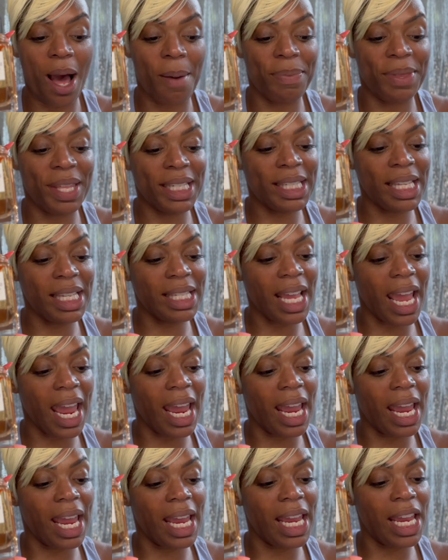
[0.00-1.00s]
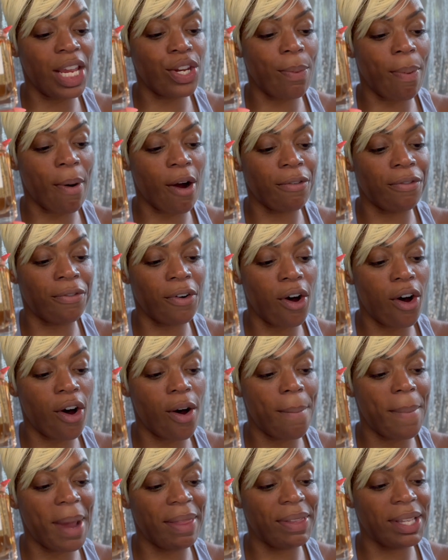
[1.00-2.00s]
This is a Eau de
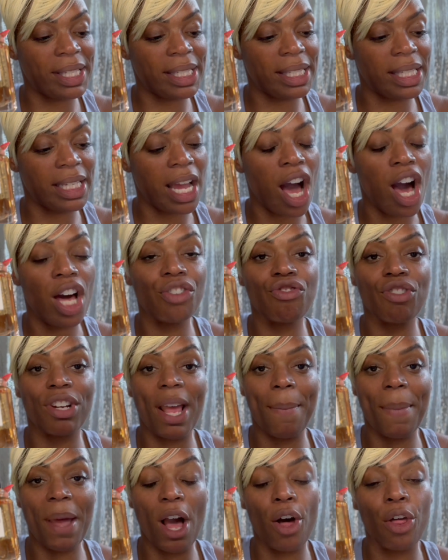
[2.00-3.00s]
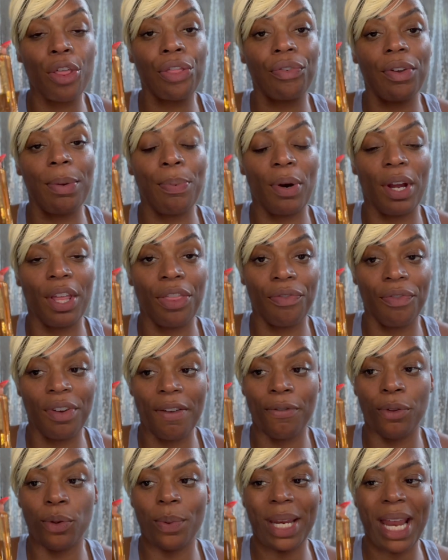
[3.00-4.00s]
Parfum, and this is the 100 ml 3.3
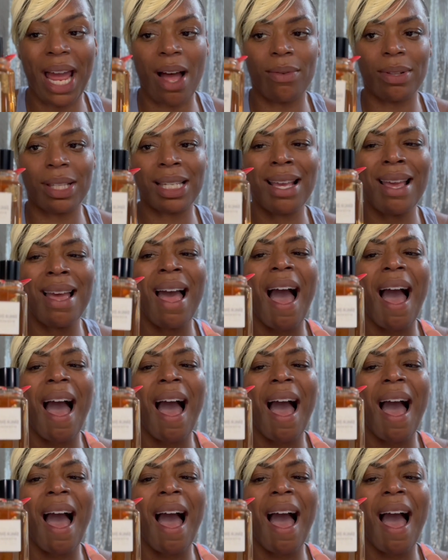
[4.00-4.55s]
fluid ounce.